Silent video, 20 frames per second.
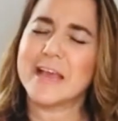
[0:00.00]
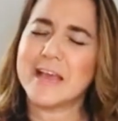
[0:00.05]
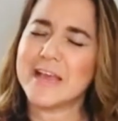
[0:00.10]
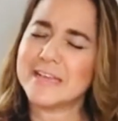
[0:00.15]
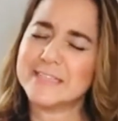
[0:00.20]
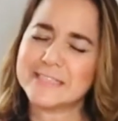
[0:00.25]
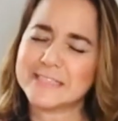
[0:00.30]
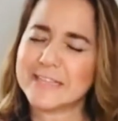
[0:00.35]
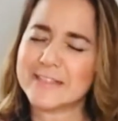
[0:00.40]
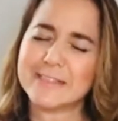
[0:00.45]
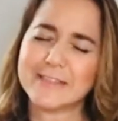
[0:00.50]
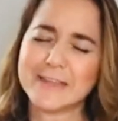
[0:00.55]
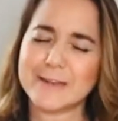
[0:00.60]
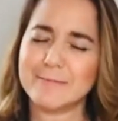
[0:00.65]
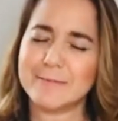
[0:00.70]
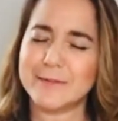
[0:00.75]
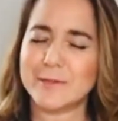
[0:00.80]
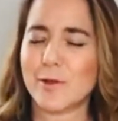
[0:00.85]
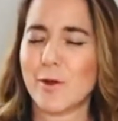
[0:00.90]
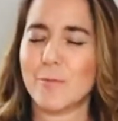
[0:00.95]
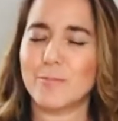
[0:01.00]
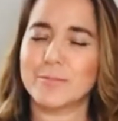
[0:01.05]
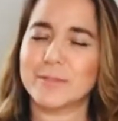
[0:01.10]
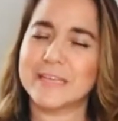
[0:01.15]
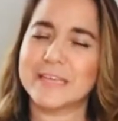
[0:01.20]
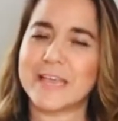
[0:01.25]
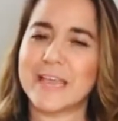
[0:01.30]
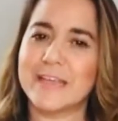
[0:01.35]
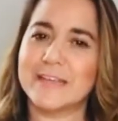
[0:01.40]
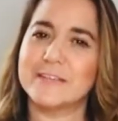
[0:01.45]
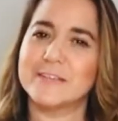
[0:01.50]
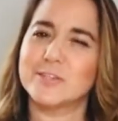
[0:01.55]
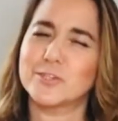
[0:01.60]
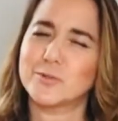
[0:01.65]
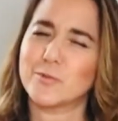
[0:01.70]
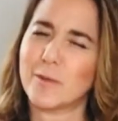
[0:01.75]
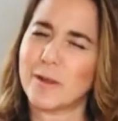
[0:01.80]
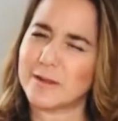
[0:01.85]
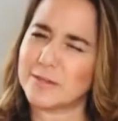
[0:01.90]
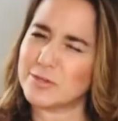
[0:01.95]
It's a little bit complicated
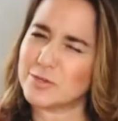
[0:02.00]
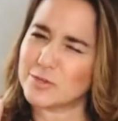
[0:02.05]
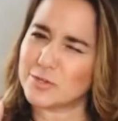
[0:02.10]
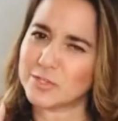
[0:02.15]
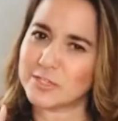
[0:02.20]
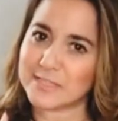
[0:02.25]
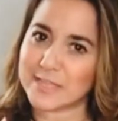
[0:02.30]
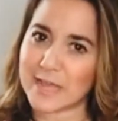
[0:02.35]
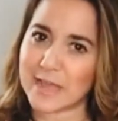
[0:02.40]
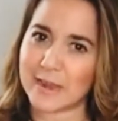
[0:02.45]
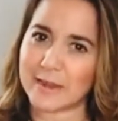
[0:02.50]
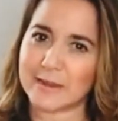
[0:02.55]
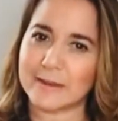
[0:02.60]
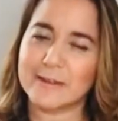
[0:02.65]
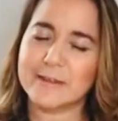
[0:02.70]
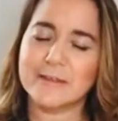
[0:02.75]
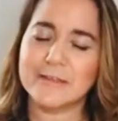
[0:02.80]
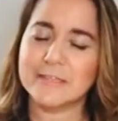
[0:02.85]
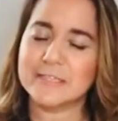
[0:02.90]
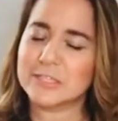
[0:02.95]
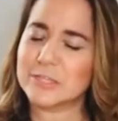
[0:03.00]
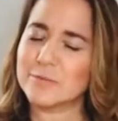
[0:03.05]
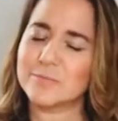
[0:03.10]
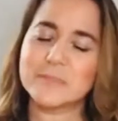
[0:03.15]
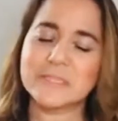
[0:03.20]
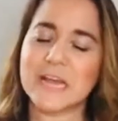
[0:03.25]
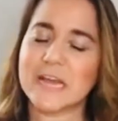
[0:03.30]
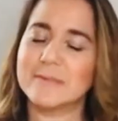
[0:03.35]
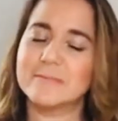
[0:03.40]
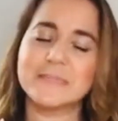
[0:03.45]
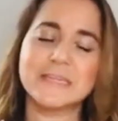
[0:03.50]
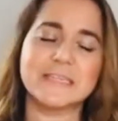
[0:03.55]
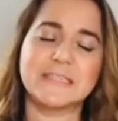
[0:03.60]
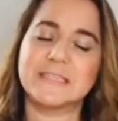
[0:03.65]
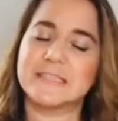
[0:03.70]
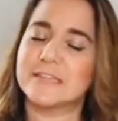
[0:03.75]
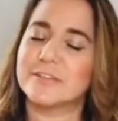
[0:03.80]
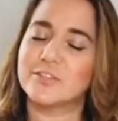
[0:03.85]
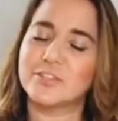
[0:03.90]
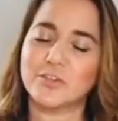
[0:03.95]
to understand. Sometimes I
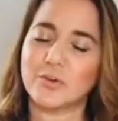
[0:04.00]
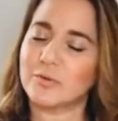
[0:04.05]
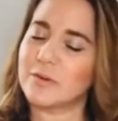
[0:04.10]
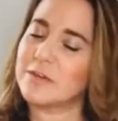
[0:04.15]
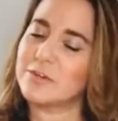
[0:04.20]
still don't